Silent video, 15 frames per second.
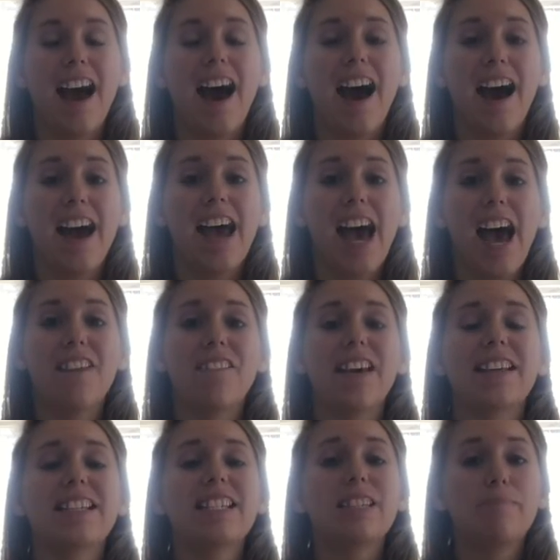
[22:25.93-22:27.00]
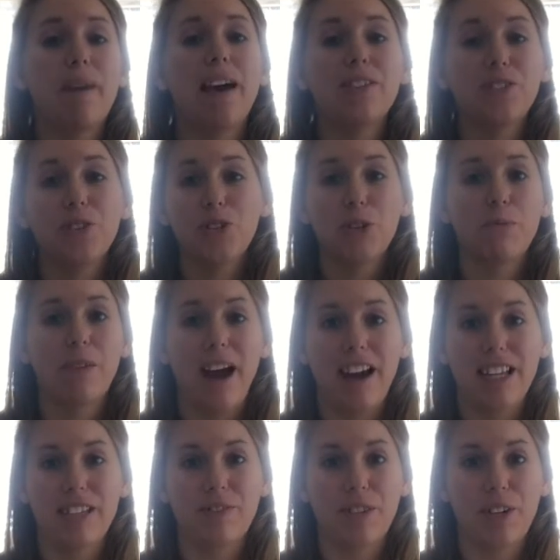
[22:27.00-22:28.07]
I have a special
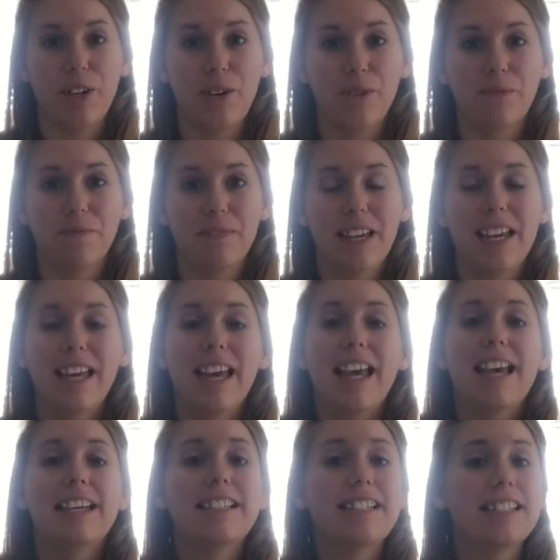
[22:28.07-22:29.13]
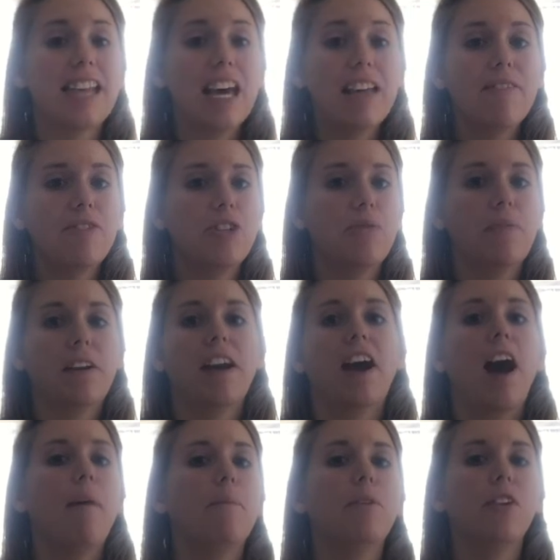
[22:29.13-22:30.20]
surprise for you. Instead of doing a
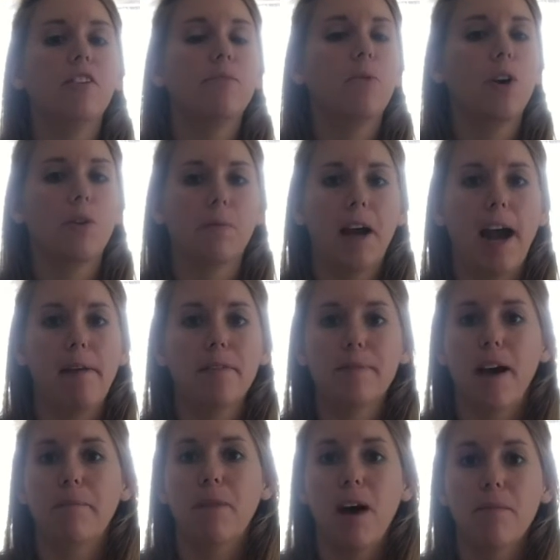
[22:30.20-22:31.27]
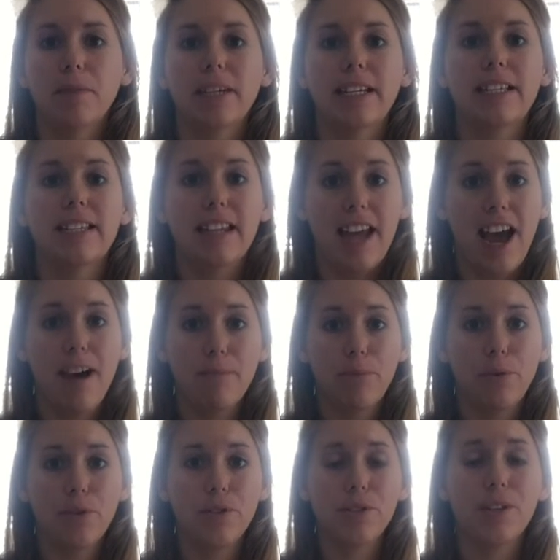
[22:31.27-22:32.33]
couple of more rhymes about pumpkins and
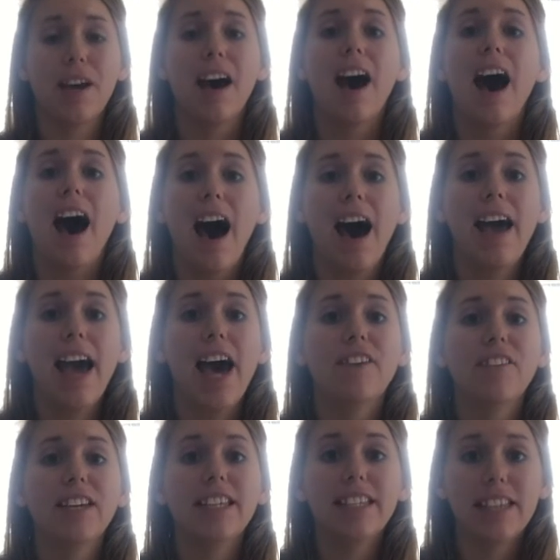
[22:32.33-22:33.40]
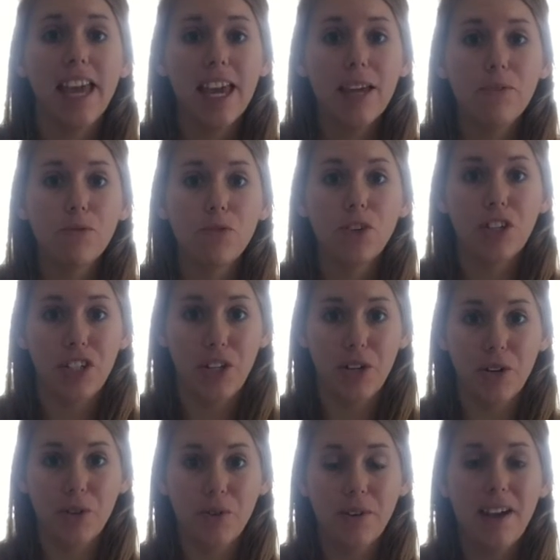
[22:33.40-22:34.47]
apples, I have a game for
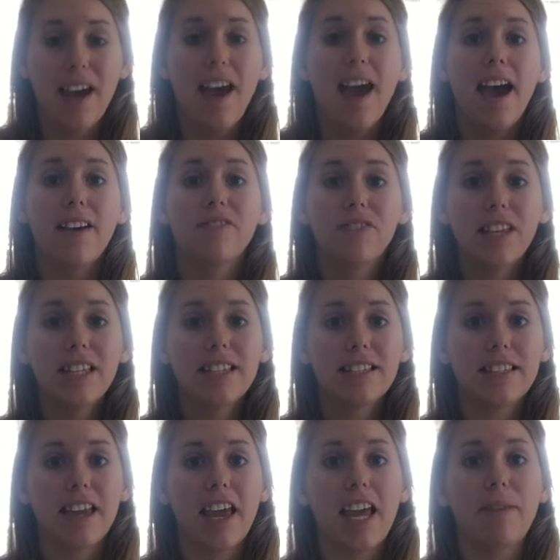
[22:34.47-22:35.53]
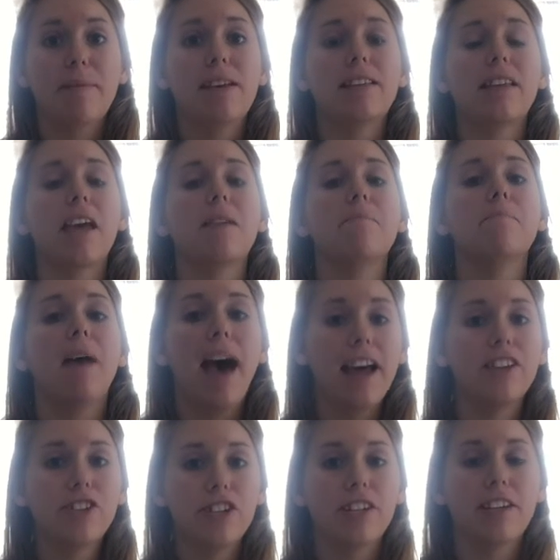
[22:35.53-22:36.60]
you. And this game is a
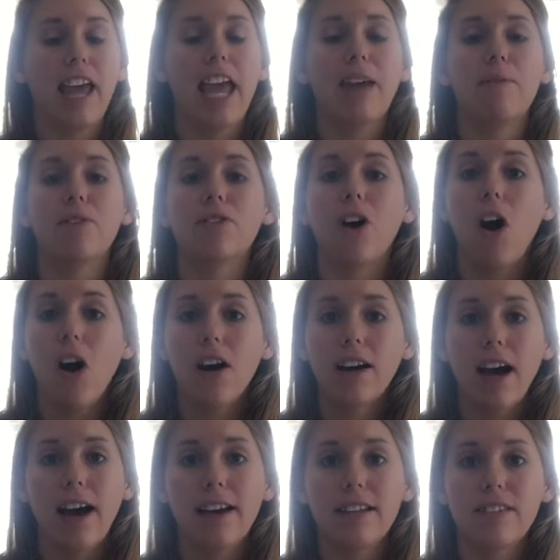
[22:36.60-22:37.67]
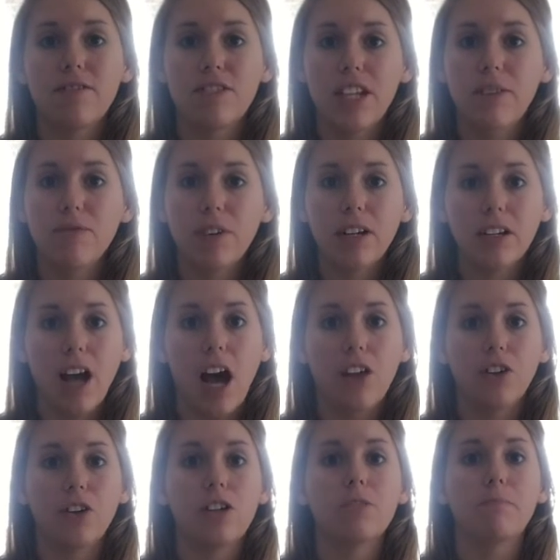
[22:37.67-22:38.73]
matching game with all kinds of different
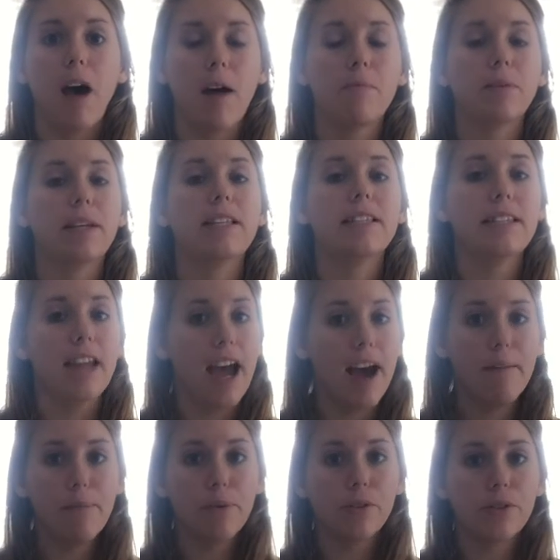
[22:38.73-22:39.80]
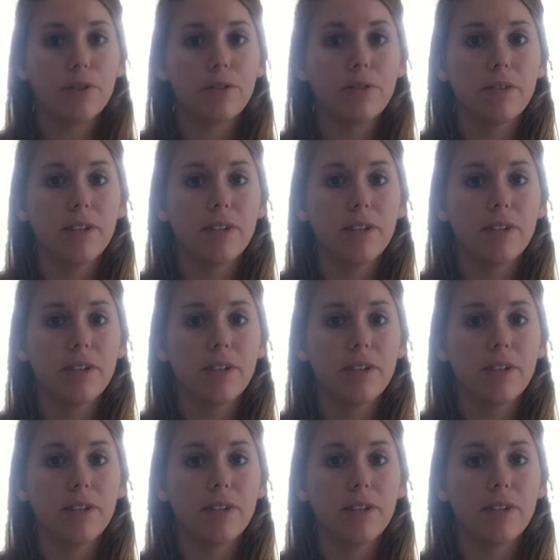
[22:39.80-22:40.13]
colors, pumpkins, and apples.